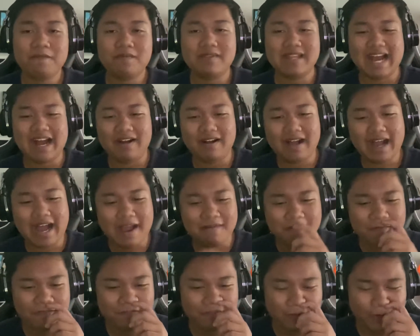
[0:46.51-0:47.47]
Now, I've
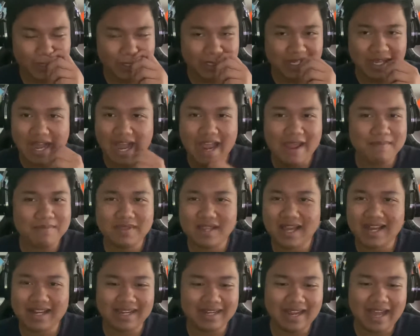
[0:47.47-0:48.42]
been feeling I'm
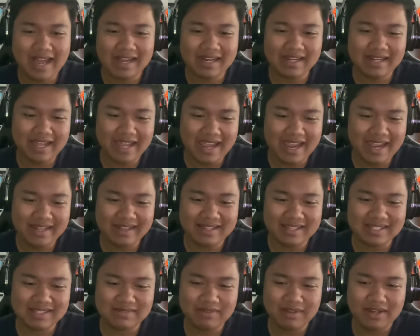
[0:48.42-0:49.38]
not gonna I'm gonna hate
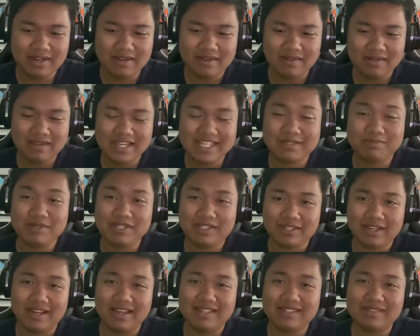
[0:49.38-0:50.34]
this video It's
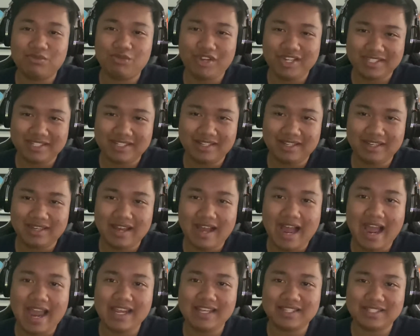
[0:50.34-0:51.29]
because recently
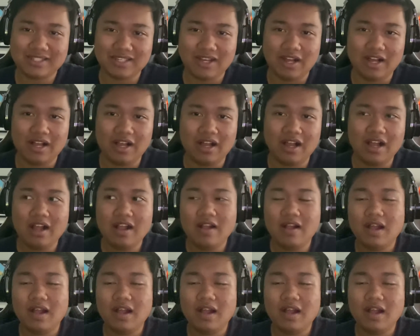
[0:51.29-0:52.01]
I saw